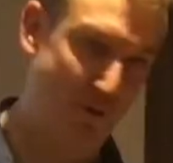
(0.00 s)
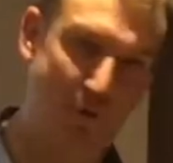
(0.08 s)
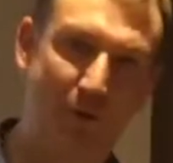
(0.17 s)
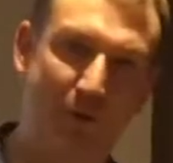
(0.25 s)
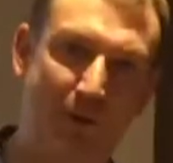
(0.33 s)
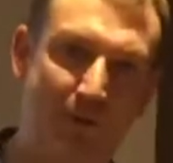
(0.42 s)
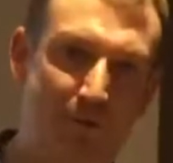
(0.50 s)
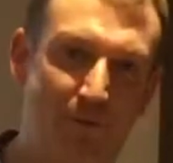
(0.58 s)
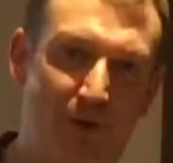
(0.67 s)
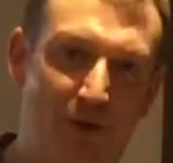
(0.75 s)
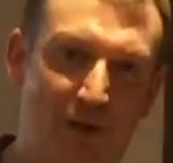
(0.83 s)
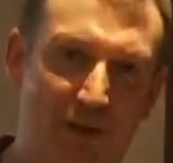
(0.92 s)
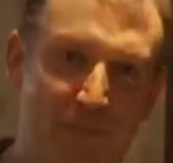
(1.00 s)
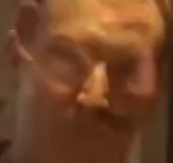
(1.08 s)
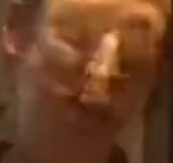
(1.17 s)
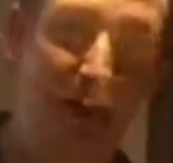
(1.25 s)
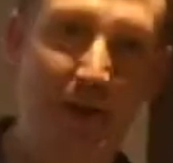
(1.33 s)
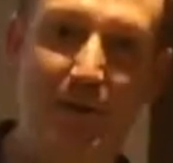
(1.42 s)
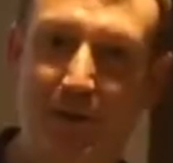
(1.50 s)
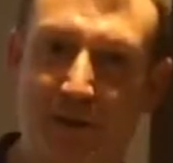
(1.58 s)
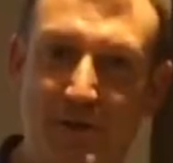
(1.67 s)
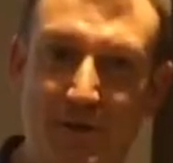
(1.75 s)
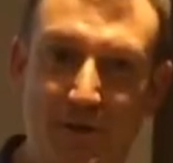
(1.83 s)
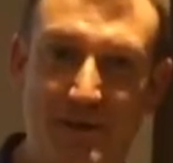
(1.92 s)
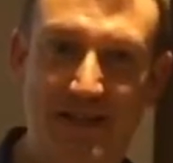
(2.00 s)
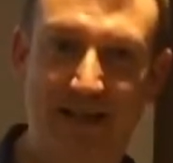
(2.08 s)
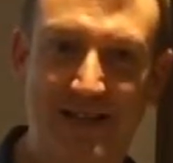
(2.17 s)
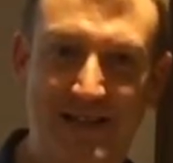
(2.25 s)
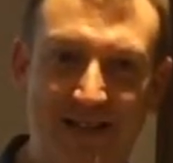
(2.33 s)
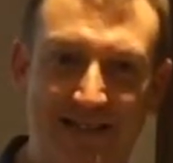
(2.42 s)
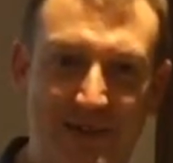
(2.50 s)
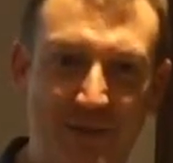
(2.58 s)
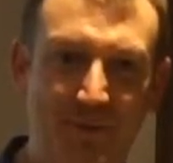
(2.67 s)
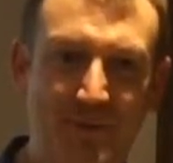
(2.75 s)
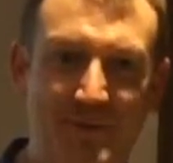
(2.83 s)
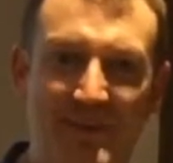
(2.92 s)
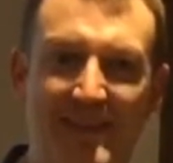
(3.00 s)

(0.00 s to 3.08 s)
1 gluten-free chicken pie. Are you looking forward to that tonight, Jill?